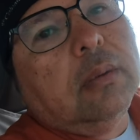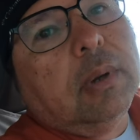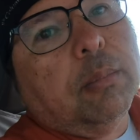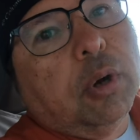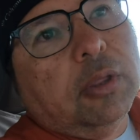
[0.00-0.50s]

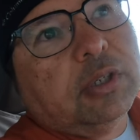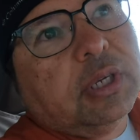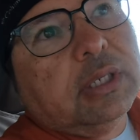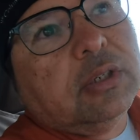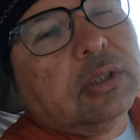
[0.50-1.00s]
My brother
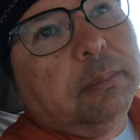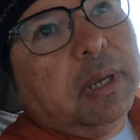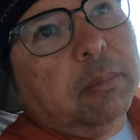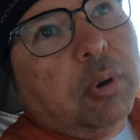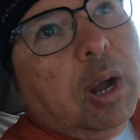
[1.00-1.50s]
says there's a
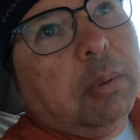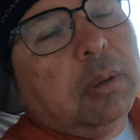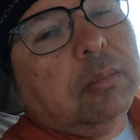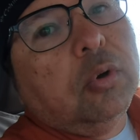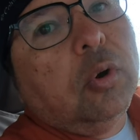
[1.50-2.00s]
big
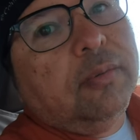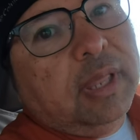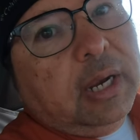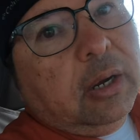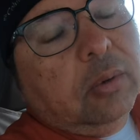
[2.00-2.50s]
problem over
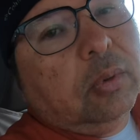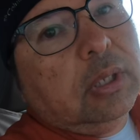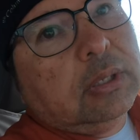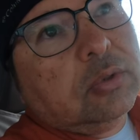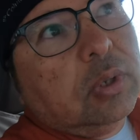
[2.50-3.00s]
there with
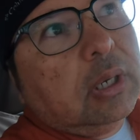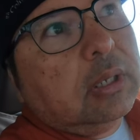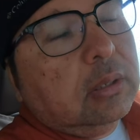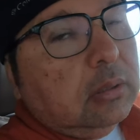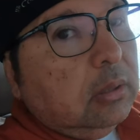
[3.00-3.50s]
his truck.
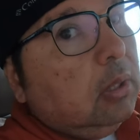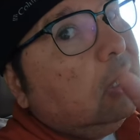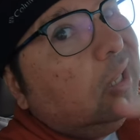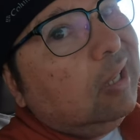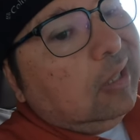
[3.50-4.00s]

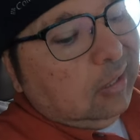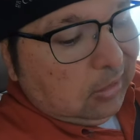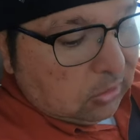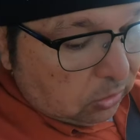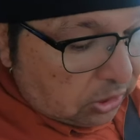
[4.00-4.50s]

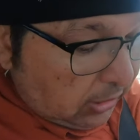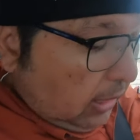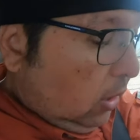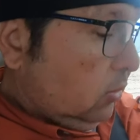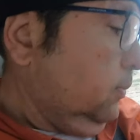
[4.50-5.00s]
Let's go check it
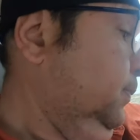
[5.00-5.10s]
out.